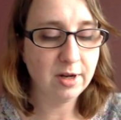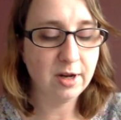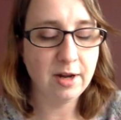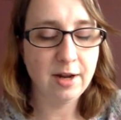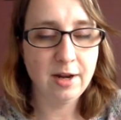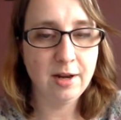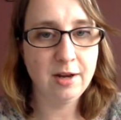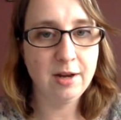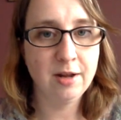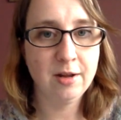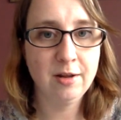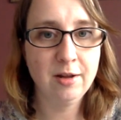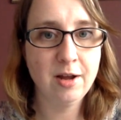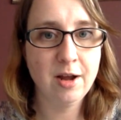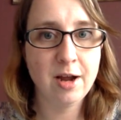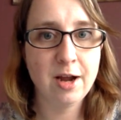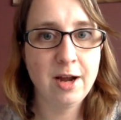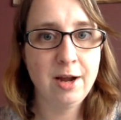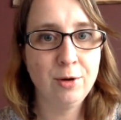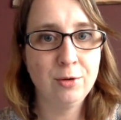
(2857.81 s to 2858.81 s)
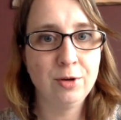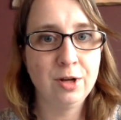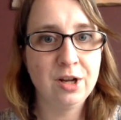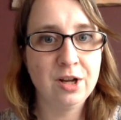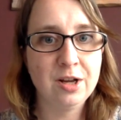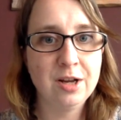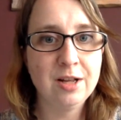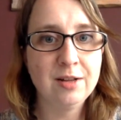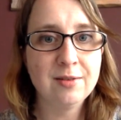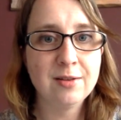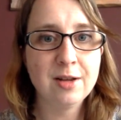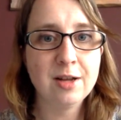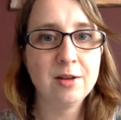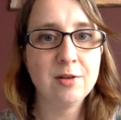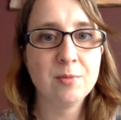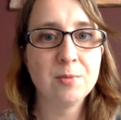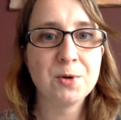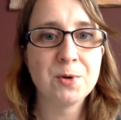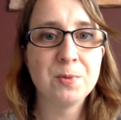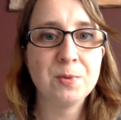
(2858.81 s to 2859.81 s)
and I only knit at
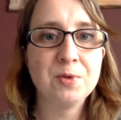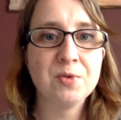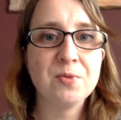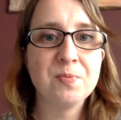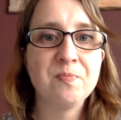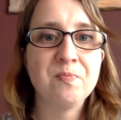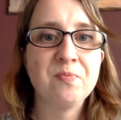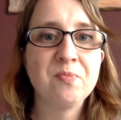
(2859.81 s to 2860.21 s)
the moment.